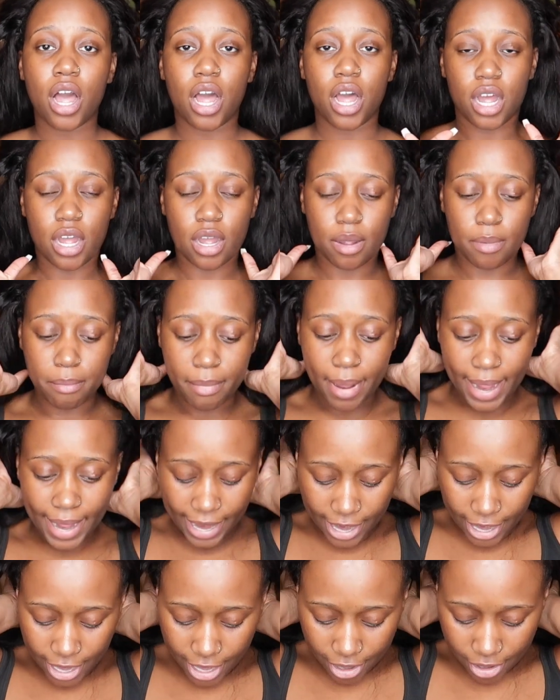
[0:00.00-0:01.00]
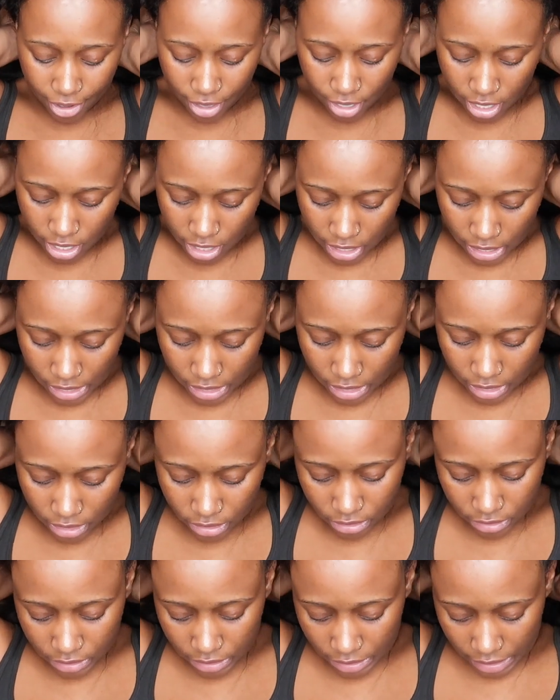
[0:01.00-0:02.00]
My hair
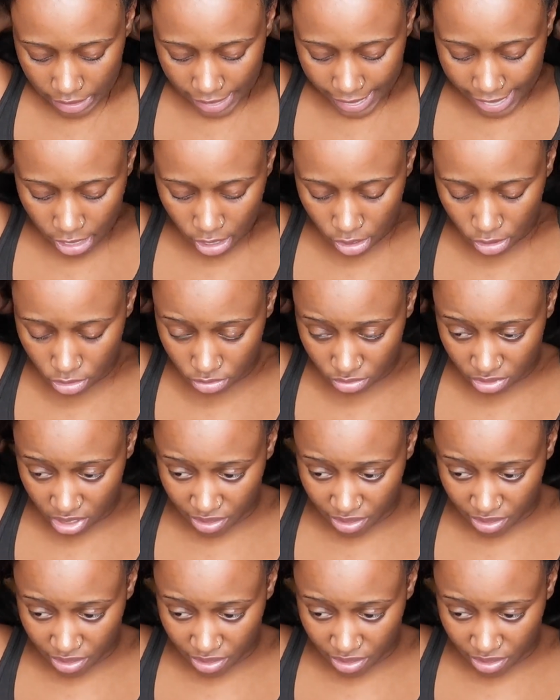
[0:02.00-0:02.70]
is now